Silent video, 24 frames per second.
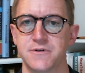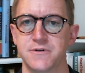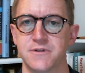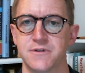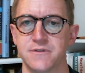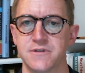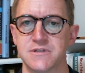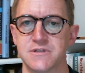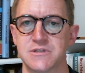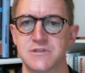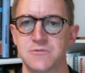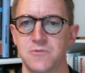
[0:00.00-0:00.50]
to
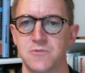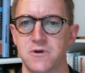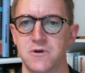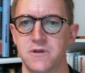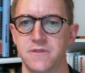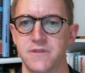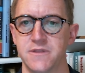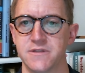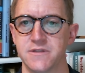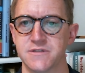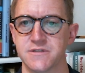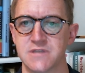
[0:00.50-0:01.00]
this
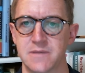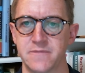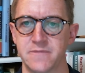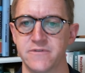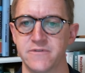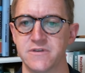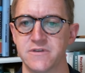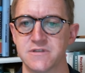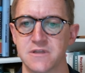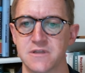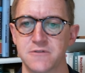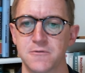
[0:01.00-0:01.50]
one than some of
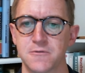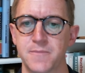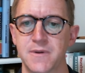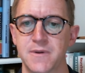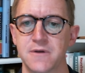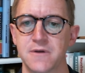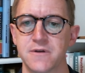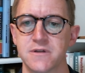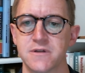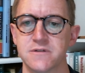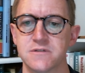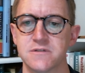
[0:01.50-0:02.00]
these other
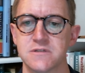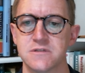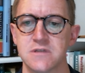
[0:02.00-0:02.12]
periods.